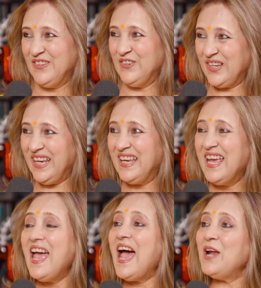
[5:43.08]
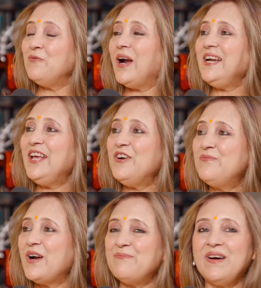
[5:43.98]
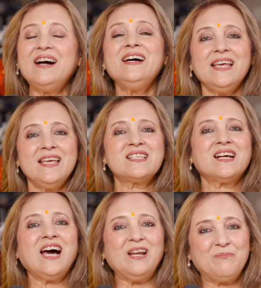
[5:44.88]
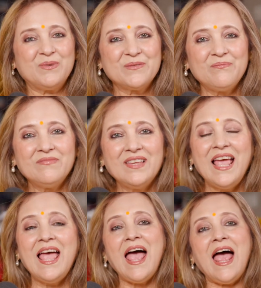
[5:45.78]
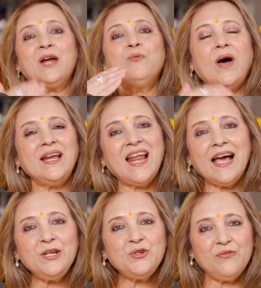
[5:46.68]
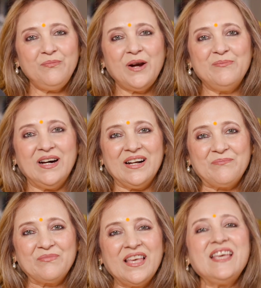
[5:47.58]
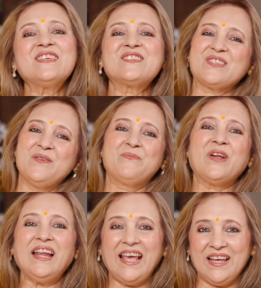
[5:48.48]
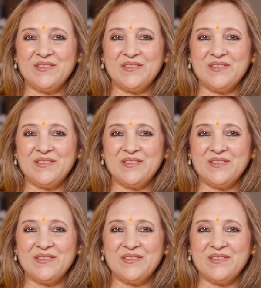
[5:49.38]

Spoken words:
Okay. And one day of Brahma is a Kalp. And one night of Brahma is Pralay.